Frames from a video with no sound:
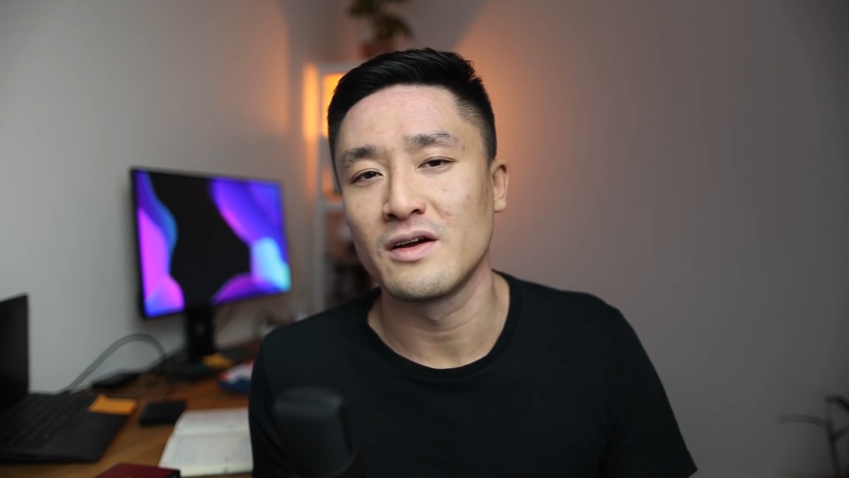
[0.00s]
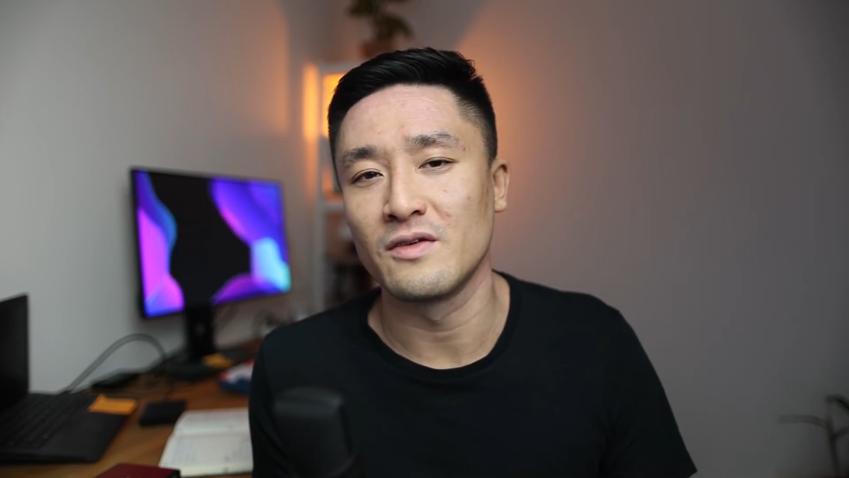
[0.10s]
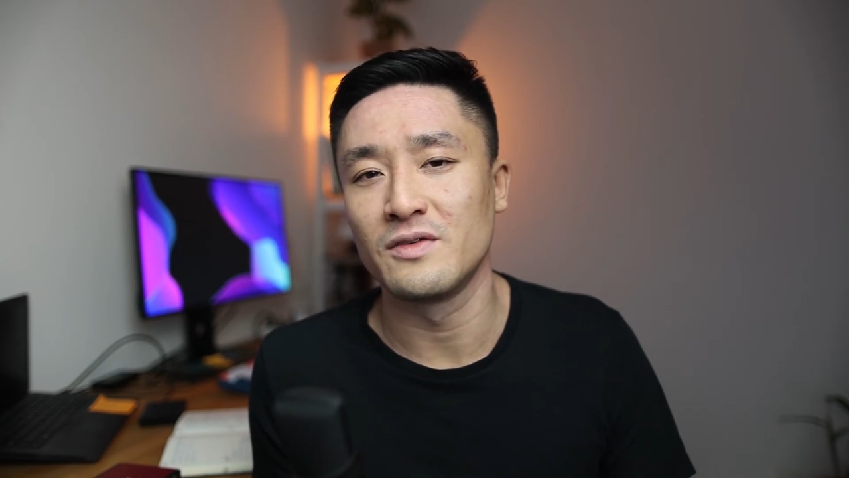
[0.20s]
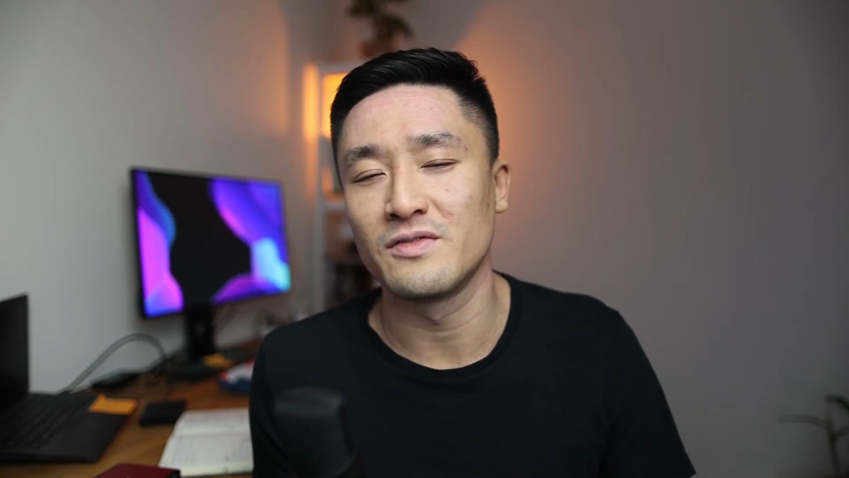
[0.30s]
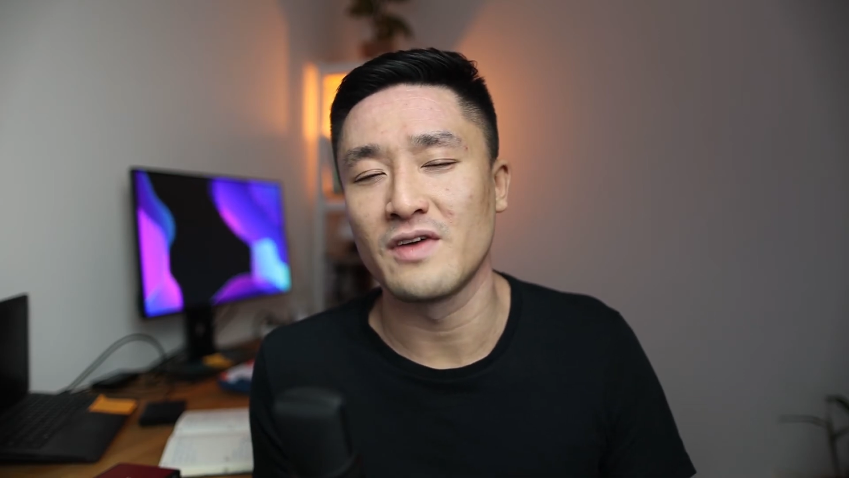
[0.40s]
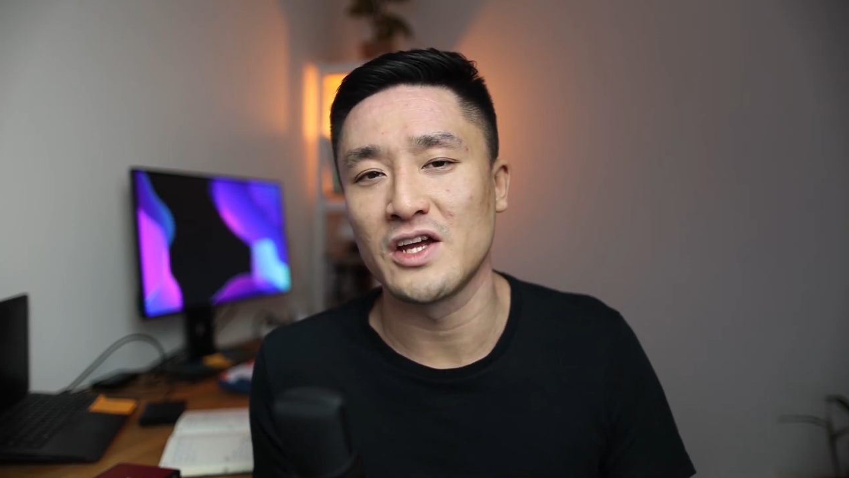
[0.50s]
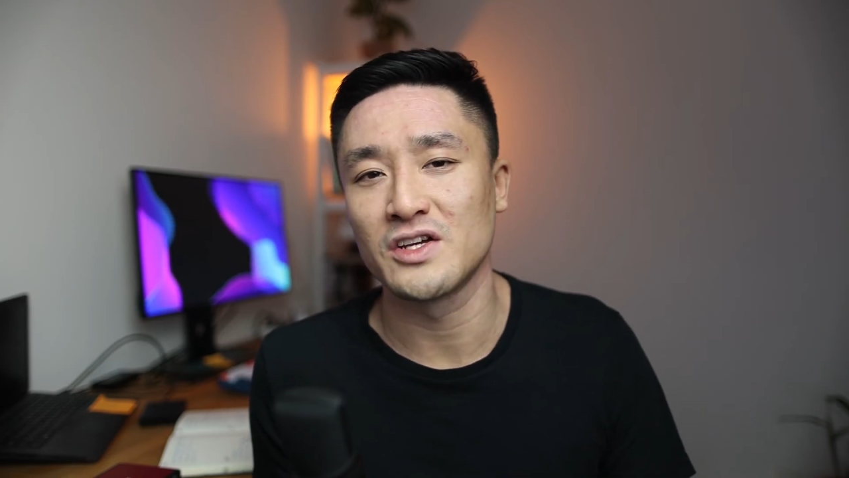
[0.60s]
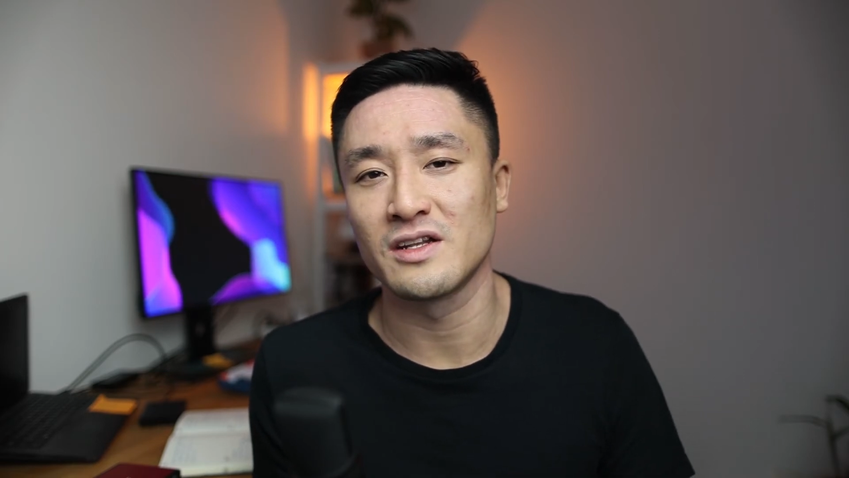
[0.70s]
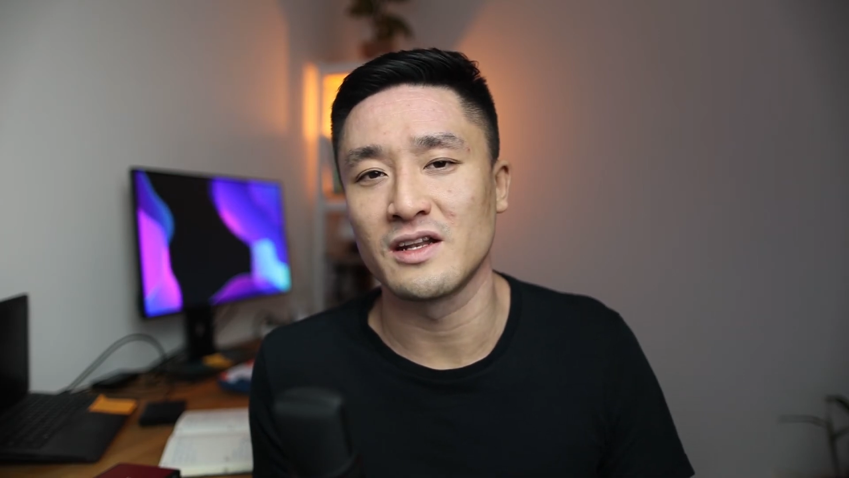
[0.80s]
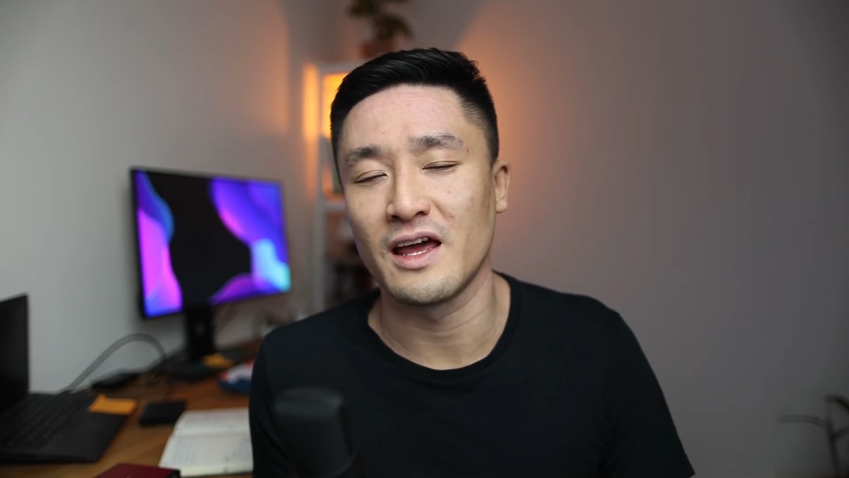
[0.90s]
of the
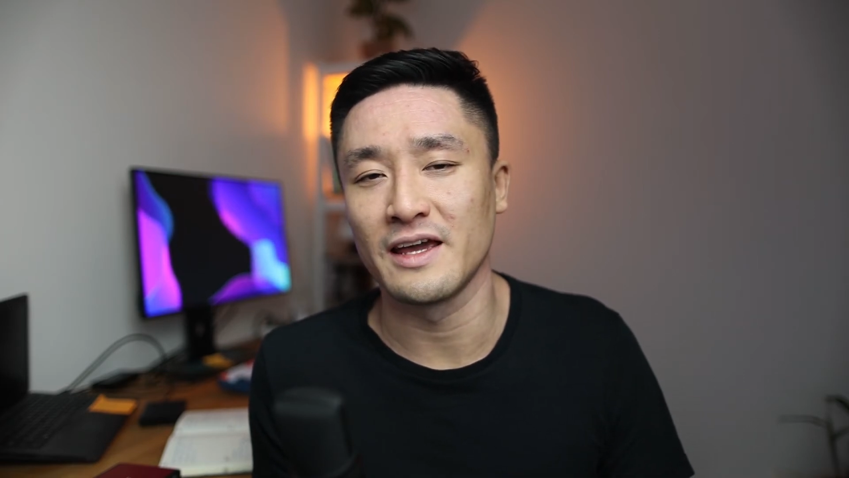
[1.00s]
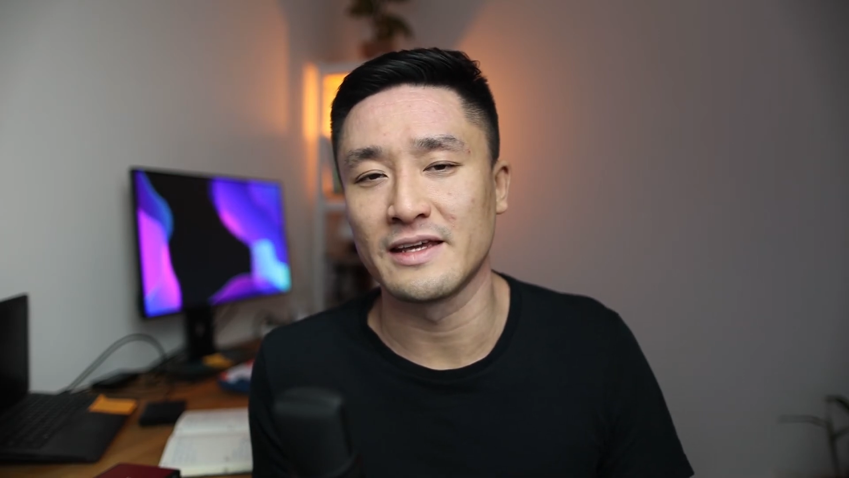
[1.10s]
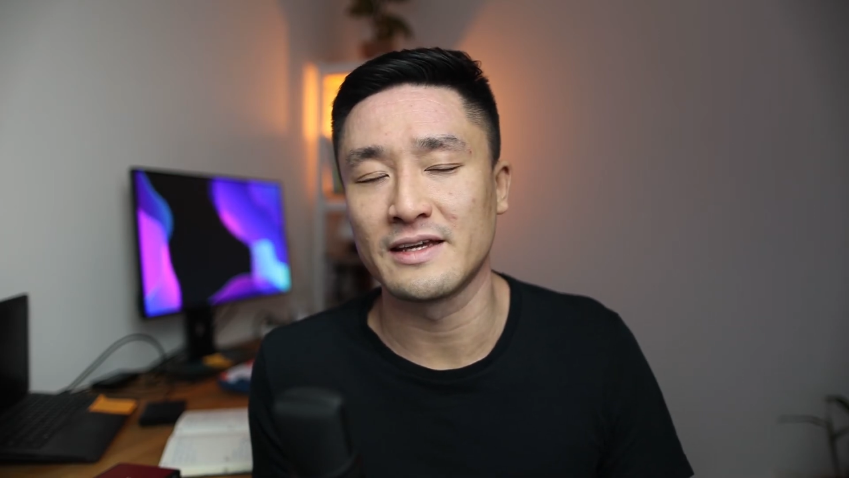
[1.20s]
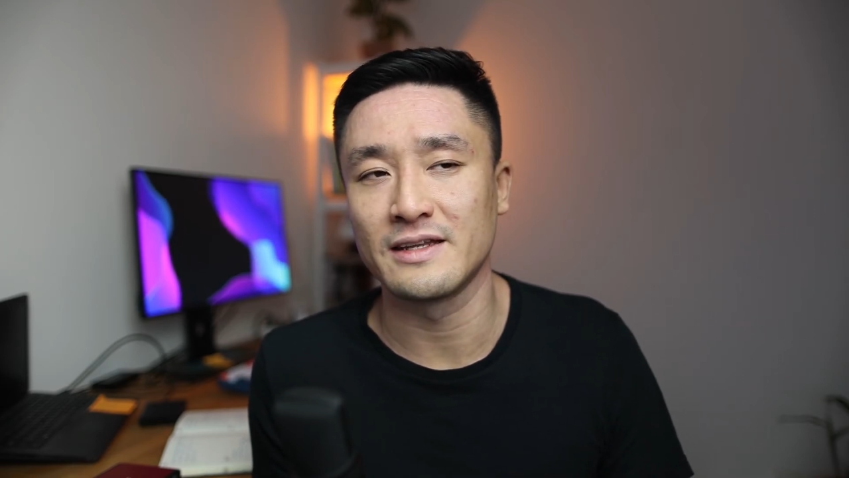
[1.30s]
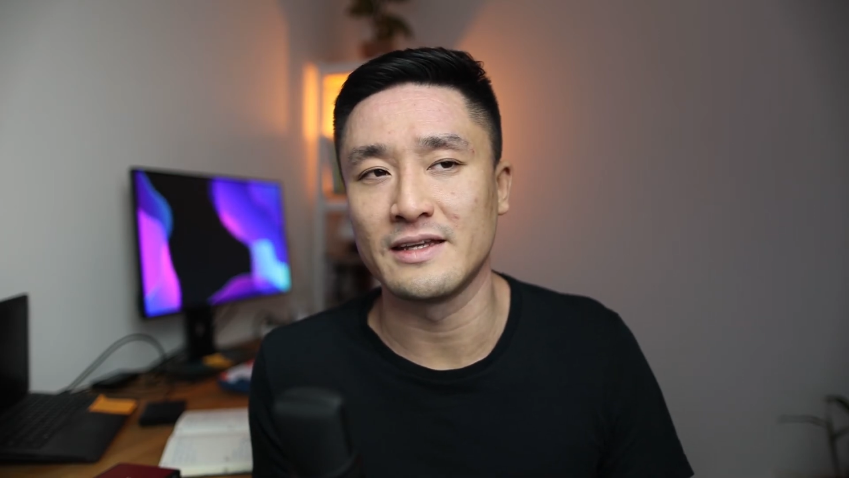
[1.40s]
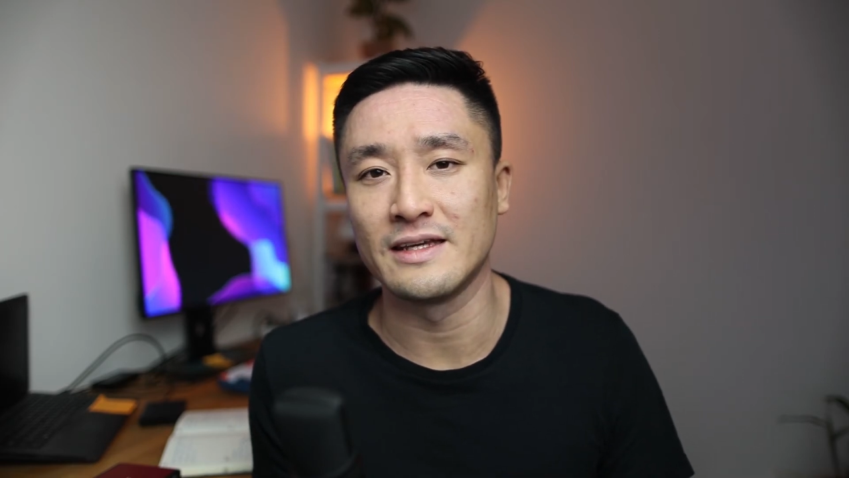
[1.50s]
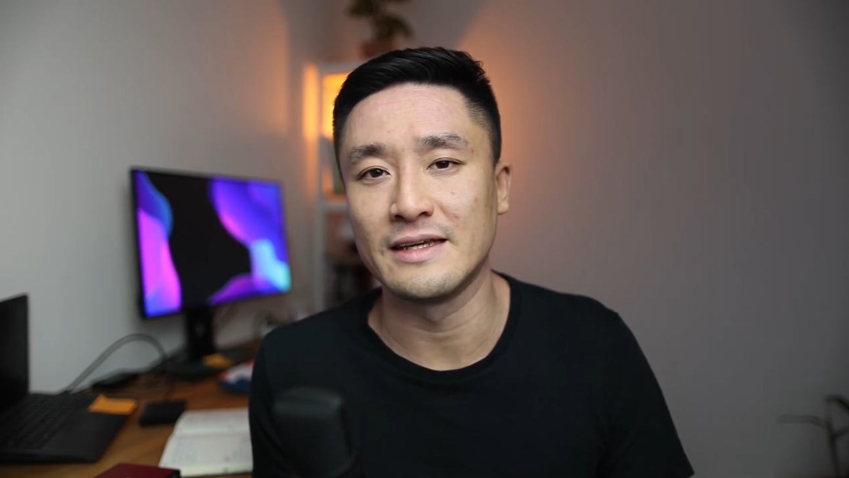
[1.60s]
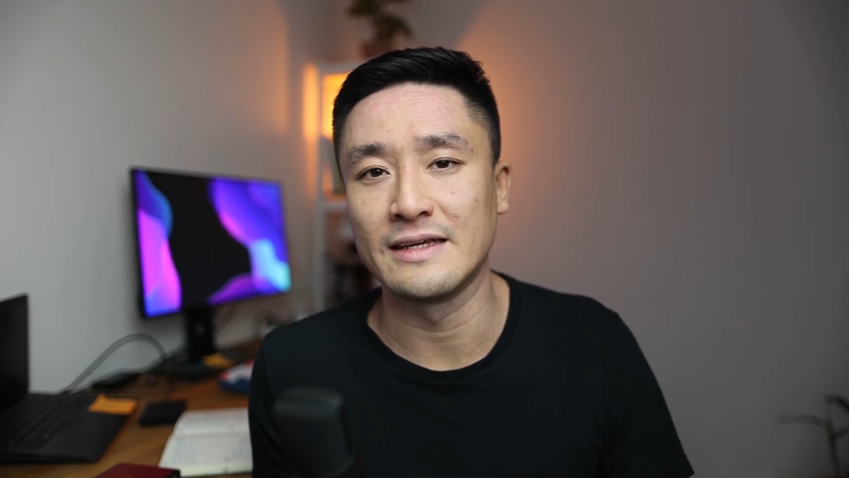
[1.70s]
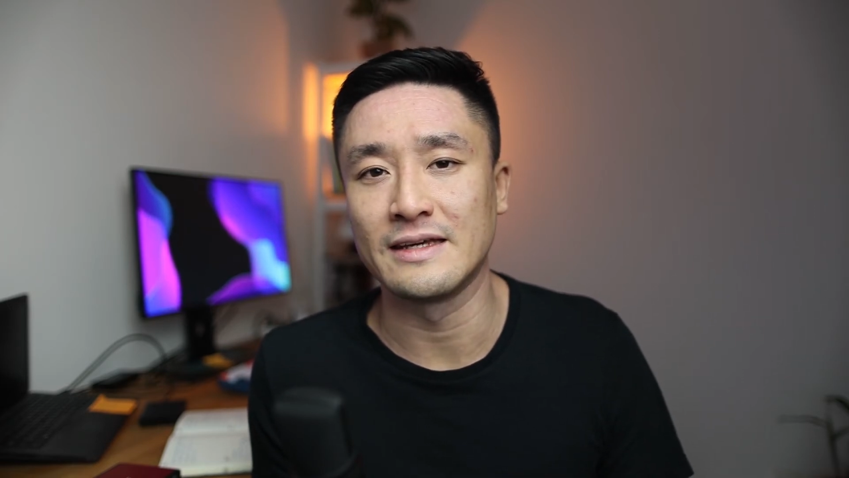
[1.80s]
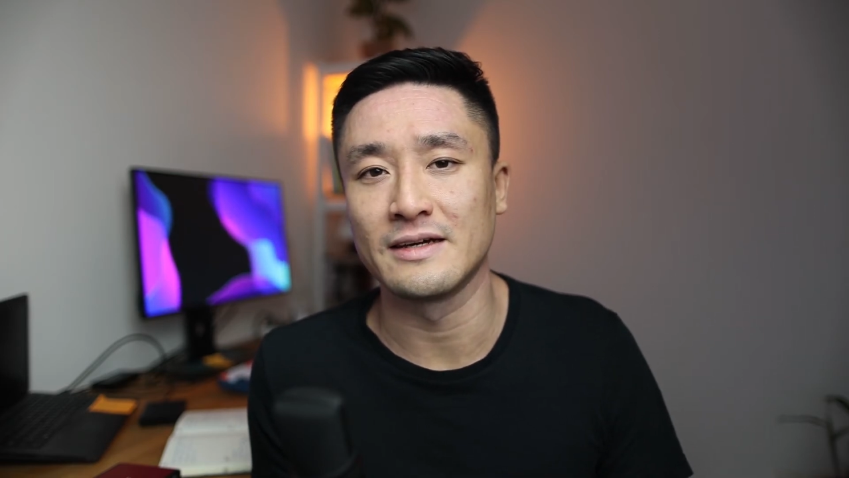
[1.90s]
fashion like
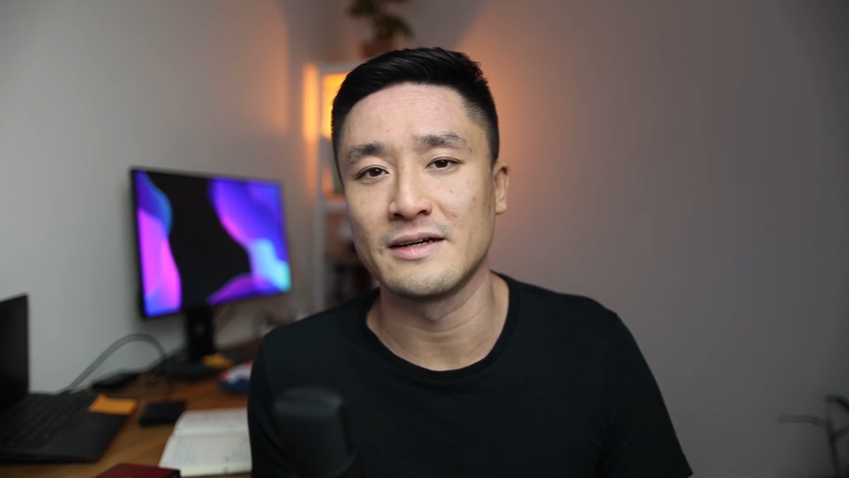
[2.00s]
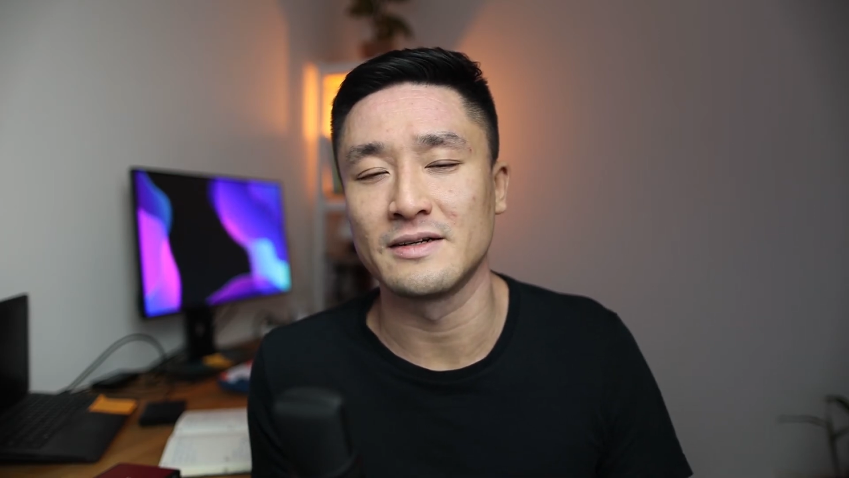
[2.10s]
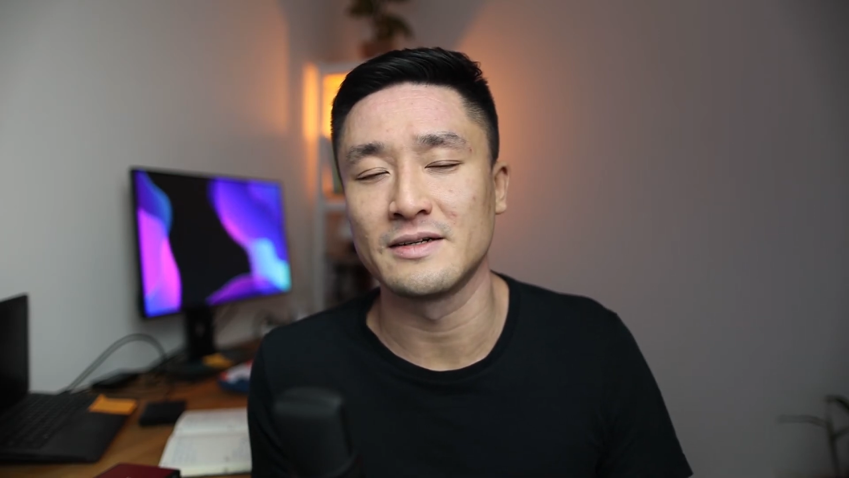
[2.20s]
the